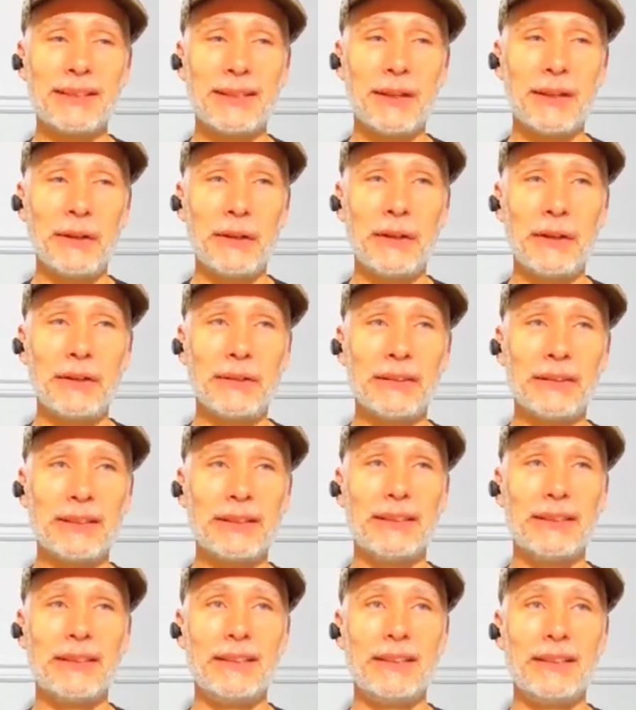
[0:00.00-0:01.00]
called
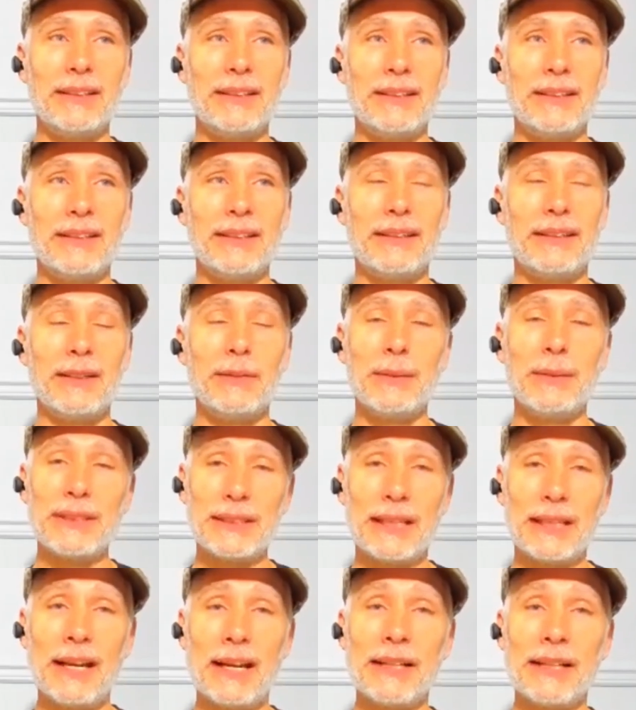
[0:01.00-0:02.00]
the
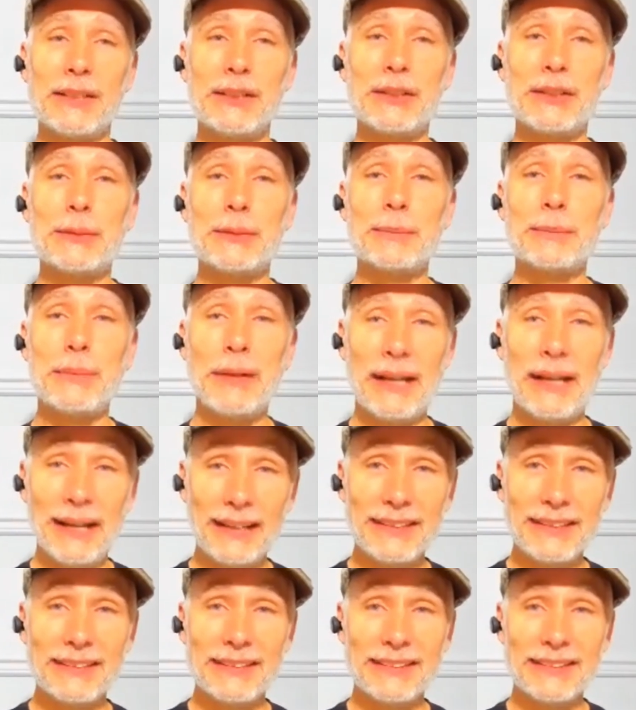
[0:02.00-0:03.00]
Massage Spot.